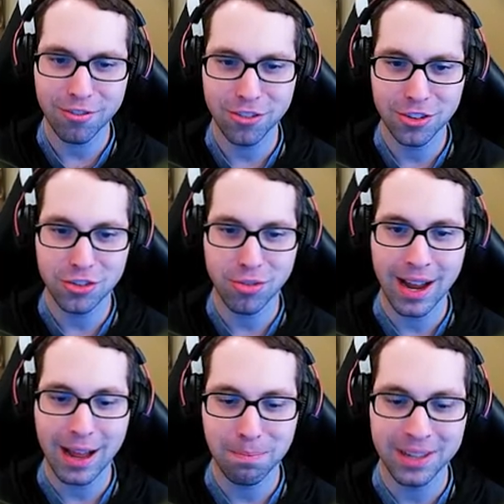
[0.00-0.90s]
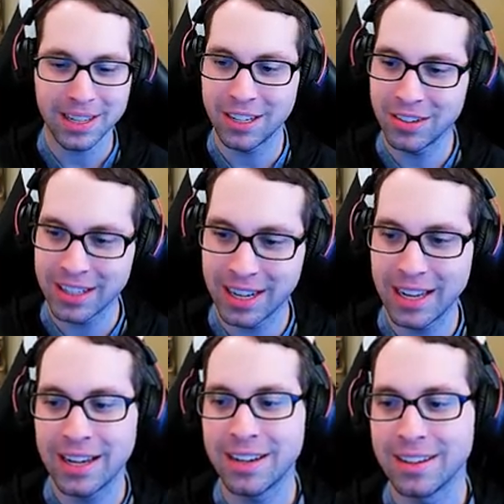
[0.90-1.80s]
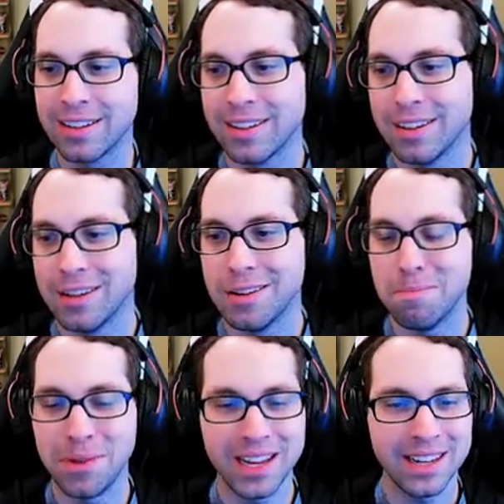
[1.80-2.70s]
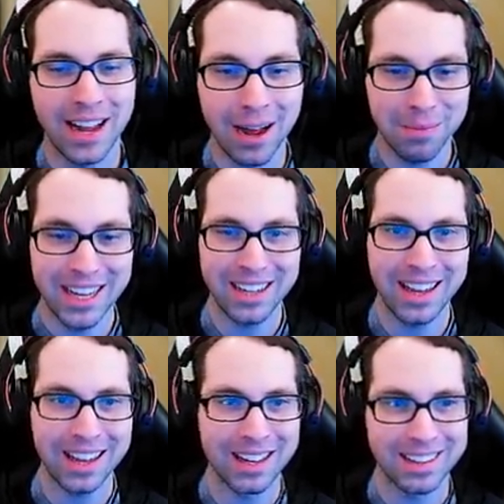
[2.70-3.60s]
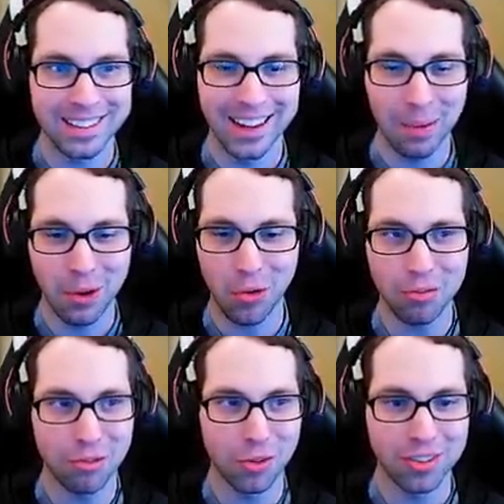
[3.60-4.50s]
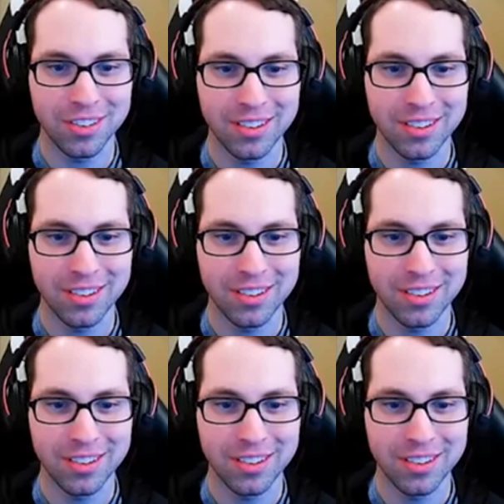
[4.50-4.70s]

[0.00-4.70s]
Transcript: for the trap. And here again, Ben got me again. I'm going for it.